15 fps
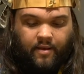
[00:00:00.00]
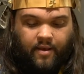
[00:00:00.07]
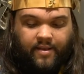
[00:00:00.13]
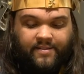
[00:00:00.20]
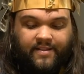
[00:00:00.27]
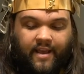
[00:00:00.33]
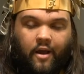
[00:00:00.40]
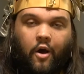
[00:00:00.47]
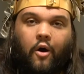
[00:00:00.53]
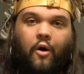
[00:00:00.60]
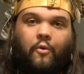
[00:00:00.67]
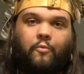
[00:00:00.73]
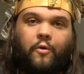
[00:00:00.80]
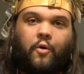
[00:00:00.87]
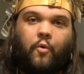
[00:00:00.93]
is they
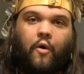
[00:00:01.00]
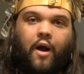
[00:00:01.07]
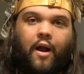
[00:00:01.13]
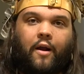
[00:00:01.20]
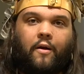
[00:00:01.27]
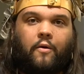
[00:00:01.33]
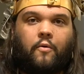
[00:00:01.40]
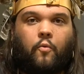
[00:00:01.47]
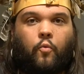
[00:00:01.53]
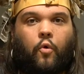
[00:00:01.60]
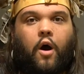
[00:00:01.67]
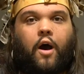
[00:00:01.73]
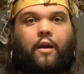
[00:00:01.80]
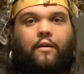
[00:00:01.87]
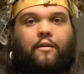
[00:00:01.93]
all require
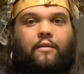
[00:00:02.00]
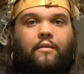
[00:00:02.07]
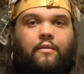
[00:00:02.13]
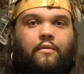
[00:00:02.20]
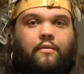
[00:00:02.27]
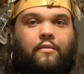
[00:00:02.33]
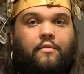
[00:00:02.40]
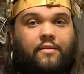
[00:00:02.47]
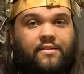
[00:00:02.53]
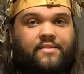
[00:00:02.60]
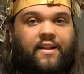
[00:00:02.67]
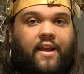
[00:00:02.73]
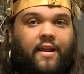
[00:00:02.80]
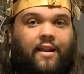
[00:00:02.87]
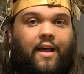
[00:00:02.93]
water to
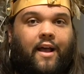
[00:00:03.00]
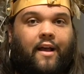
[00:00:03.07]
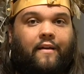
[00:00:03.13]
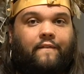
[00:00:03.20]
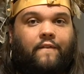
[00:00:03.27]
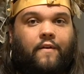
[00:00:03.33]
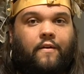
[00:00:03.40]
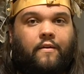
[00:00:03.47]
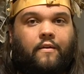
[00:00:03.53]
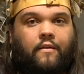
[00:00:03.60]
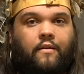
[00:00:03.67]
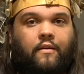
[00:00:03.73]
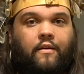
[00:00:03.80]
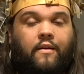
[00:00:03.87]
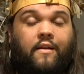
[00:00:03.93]
stay alive.
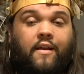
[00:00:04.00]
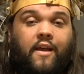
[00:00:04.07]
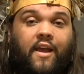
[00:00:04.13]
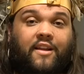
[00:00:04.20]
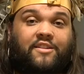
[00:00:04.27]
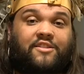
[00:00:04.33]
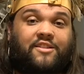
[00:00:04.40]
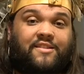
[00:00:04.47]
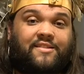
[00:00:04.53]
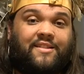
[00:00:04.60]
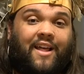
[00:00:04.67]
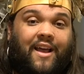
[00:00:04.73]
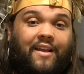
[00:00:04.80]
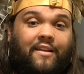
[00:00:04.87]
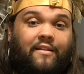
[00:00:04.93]
And just
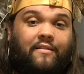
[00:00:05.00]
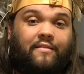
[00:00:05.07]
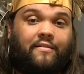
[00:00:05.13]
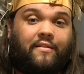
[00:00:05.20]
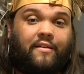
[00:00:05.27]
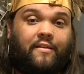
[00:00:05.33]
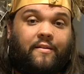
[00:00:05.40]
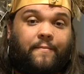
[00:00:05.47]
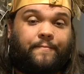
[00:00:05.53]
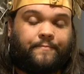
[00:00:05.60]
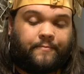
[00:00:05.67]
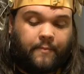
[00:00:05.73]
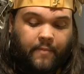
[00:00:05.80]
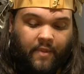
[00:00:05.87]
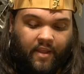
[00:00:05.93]
like them,
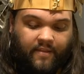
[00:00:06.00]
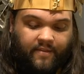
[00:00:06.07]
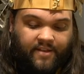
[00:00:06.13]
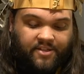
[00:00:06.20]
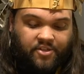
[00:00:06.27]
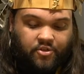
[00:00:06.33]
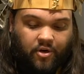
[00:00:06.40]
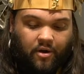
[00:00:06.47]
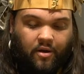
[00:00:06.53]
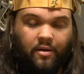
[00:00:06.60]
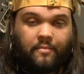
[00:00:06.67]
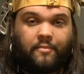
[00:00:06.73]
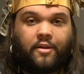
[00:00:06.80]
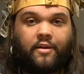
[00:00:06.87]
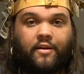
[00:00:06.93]
this
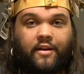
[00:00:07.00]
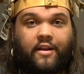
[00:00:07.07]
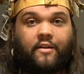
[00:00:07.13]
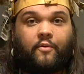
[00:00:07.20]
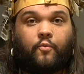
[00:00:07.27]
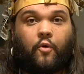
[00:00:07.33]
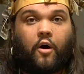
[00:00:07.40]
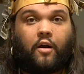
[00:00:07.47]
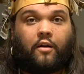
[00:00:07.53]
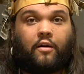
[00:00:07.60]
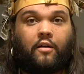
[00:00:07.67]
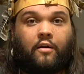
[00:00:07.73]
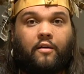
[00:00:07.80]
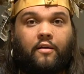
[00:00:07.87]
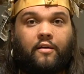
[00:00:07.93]
drum needed
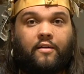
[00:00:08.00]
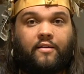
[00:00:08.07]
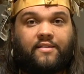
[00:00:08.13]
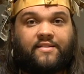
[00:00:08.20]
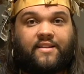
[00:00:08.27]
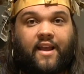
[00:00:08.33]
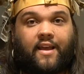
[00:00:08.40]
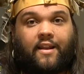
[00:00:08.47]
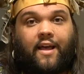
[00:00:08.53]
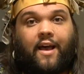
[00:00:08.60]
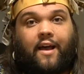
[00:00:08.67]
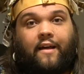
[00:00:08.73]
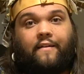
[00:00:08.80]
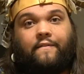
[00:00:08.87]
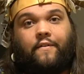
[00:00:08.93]
water to stay
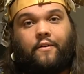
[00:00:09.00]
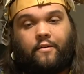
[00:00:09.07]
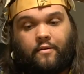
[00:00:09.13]
alive.